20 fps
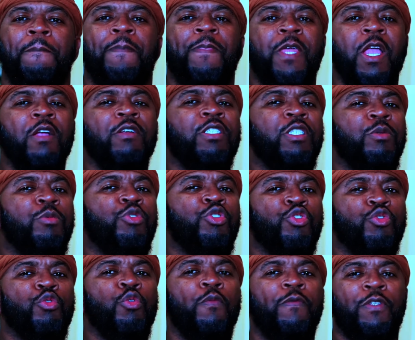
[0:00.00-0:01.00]
There's some
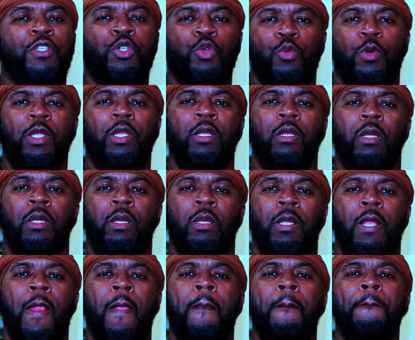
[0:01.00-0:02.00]
truth to it
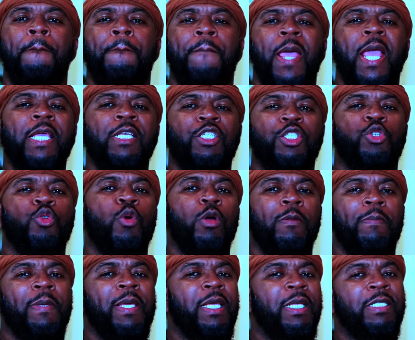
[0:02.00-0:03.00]
based
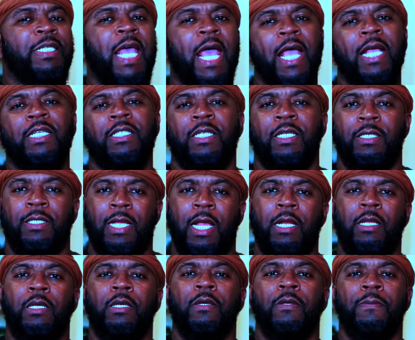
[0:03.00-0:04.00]
on men's actions
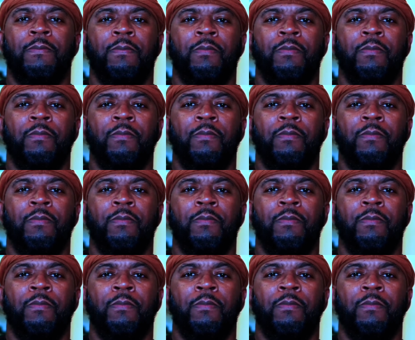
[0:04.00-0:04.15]
out here.